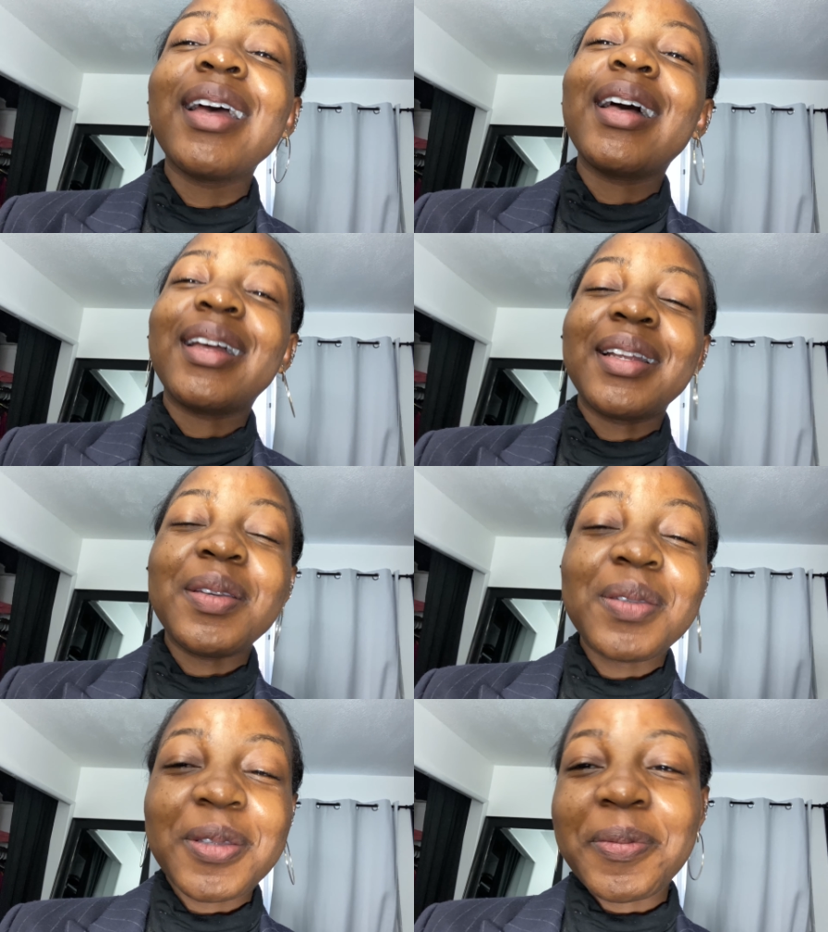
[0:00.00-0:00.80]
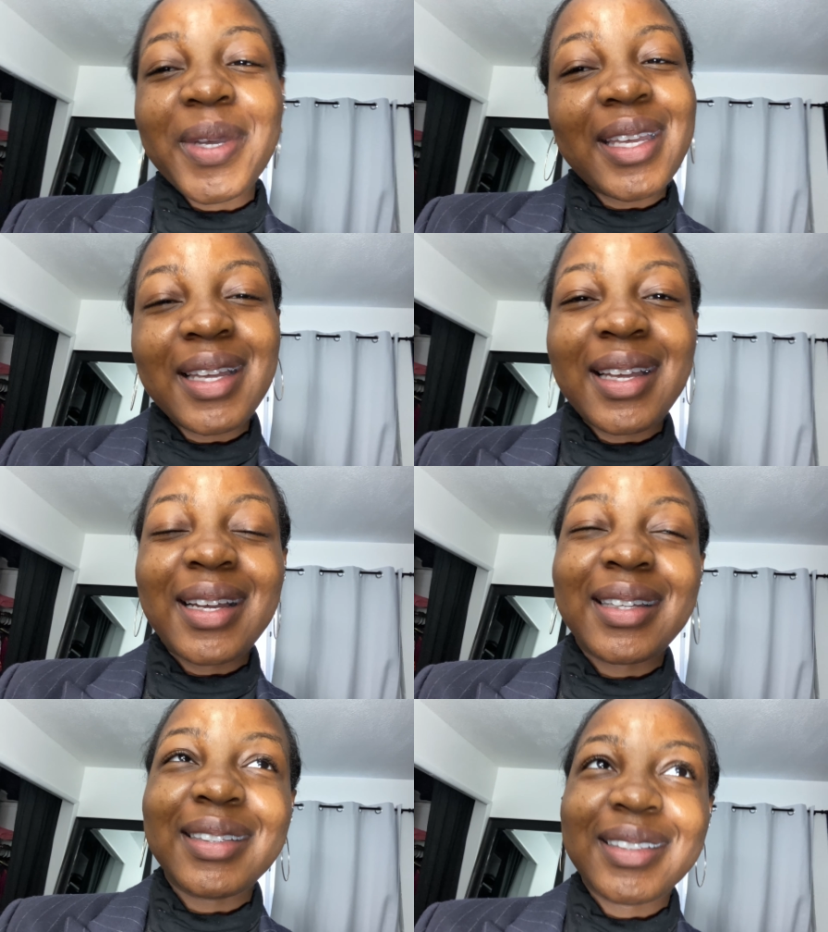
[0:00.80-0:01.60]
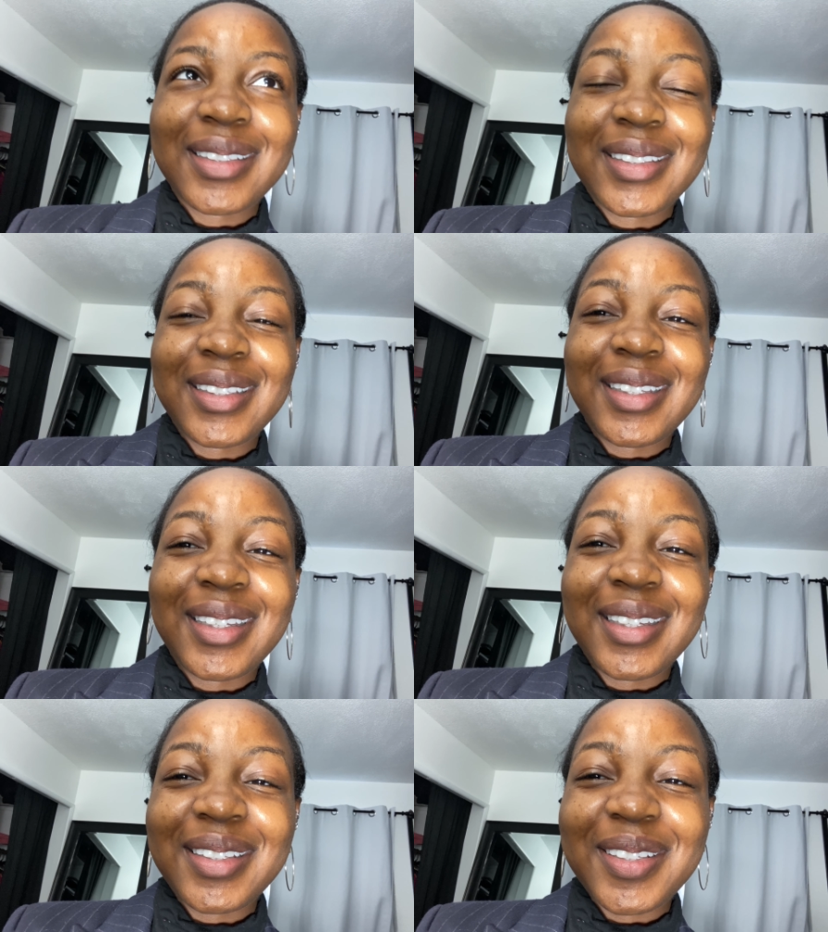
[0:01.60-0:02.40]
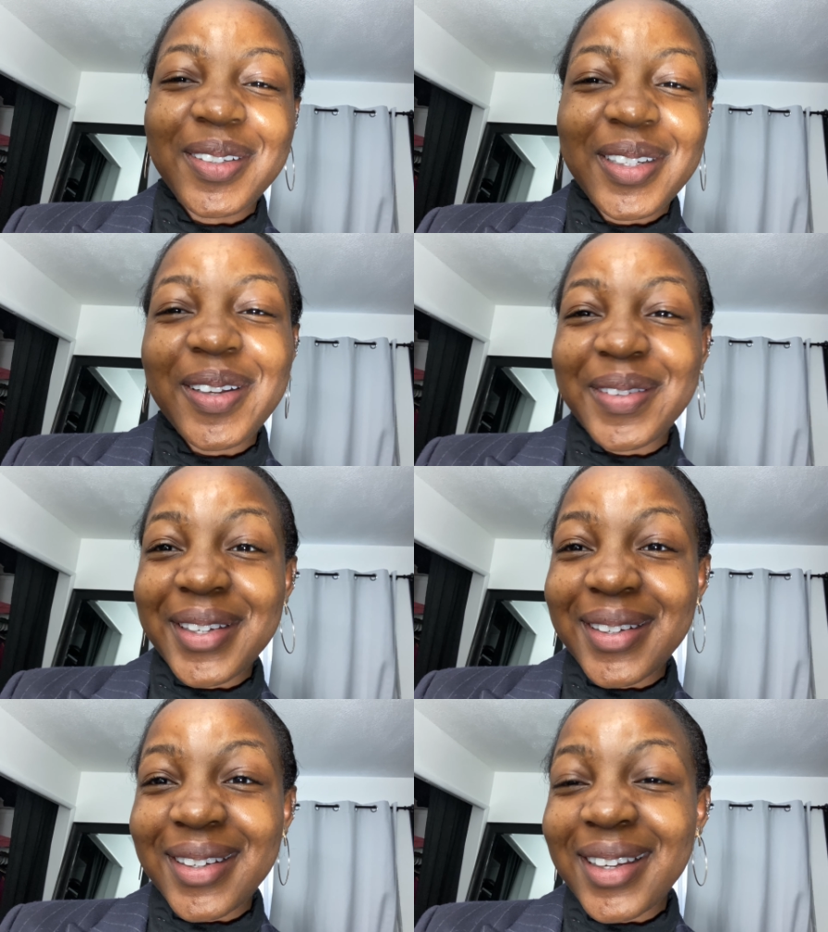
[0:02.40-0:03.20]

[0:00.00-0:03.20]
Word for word: and I used the mic and it turned out weird.